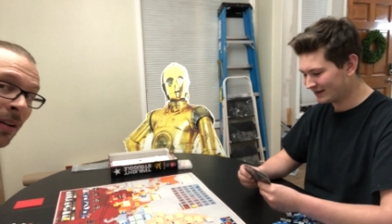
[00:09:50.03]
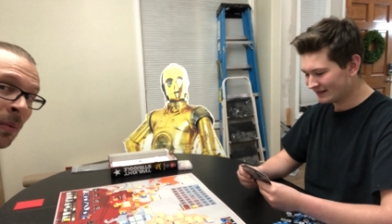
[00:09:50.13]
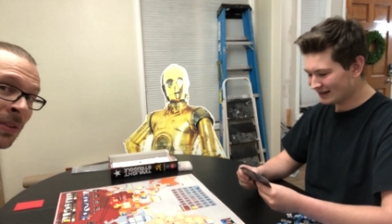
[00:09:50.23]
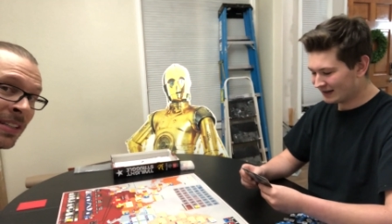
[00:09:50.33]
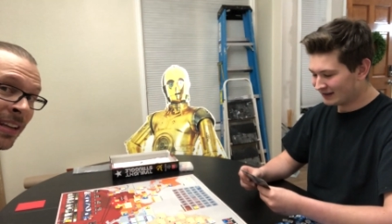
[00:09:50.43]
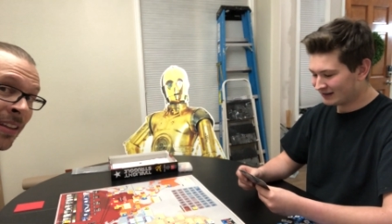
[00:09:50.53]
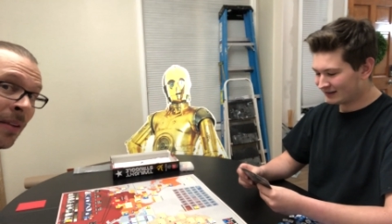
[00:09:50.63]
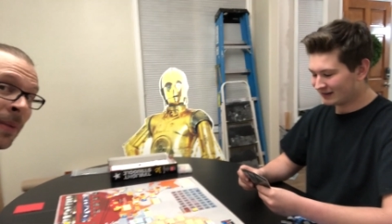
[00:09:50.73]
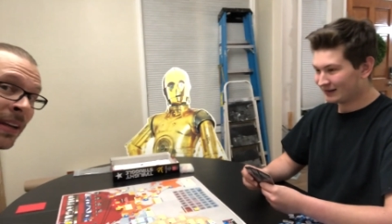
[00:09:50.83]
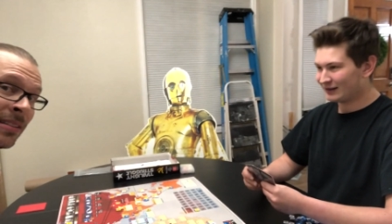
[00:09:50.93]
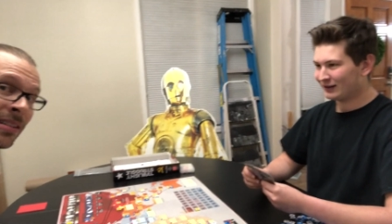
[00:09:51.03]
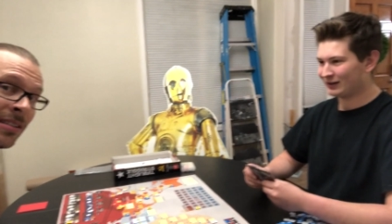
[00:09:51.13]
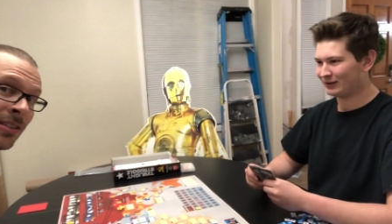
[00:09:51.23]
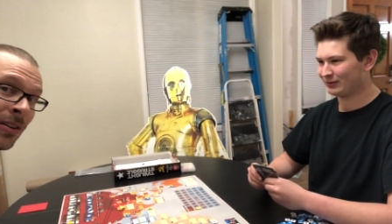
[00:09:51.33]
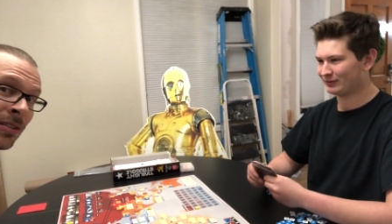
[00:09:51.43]
We'll see, though, because it
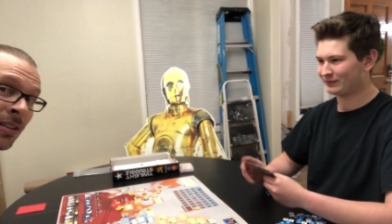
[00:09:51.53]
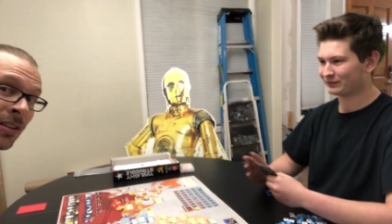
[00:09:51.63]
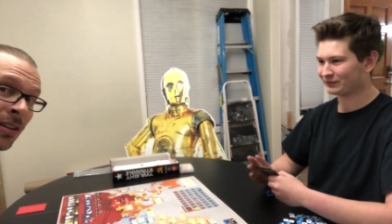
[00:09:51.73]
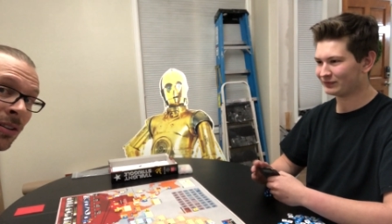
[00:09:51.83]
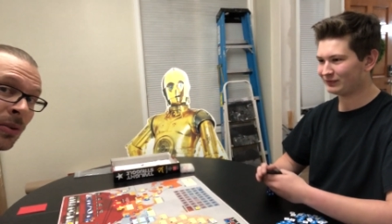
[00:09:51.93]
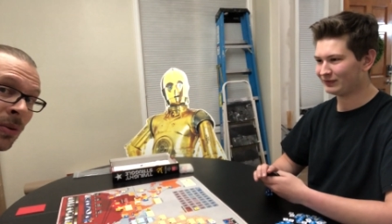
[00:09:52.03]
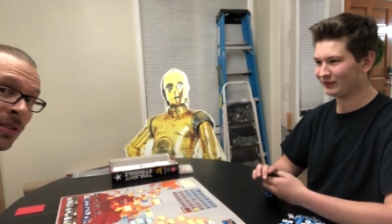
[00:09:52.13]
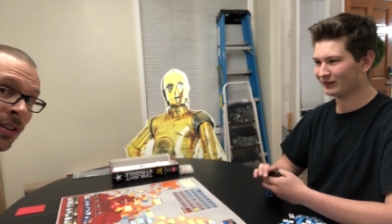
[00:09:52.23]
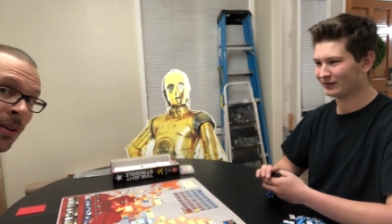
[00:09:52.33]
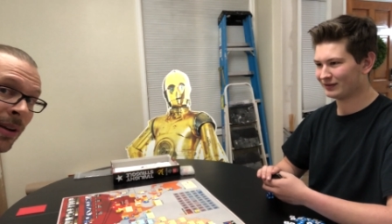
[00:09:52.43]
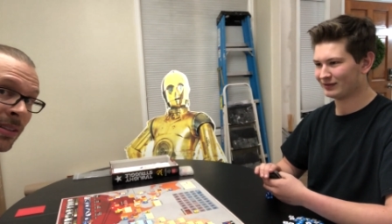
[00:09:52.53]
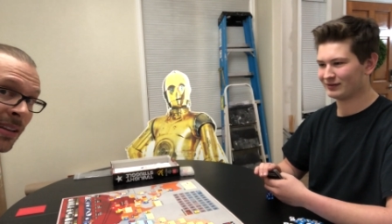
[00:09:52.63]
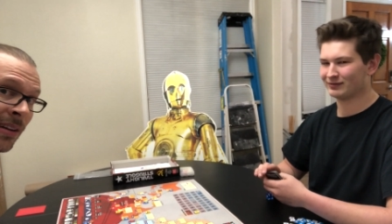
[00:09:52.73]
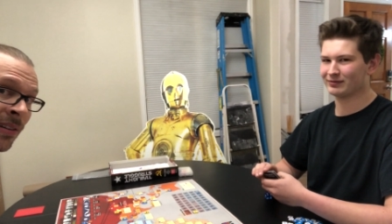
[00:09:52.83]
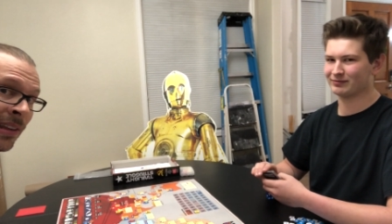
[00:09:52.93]
starts to turn towards the U.S.
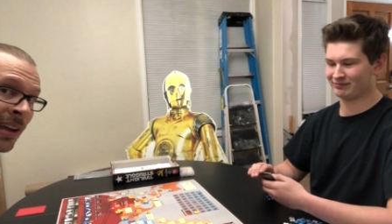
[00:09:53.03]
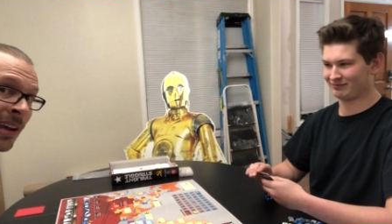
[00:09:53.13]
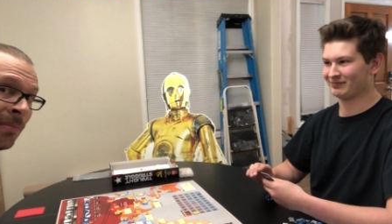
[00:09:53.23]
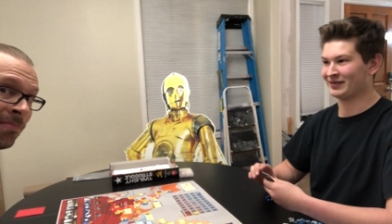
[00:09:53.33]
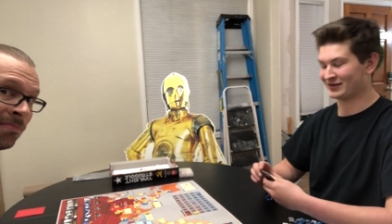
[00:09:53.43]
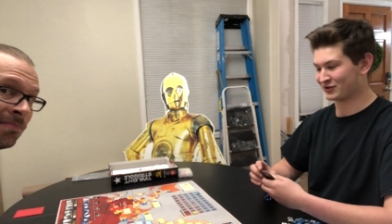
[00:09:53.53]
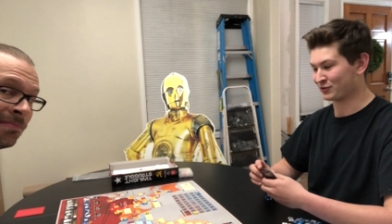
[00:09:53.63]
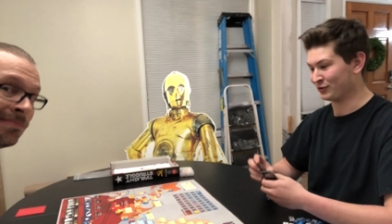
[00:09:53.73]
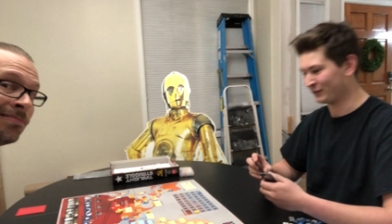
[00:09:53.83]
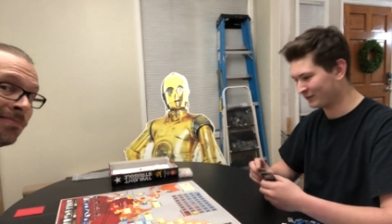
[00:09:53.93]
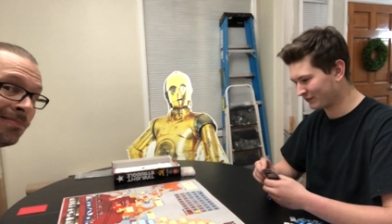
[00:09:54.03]
later in the game. That's true.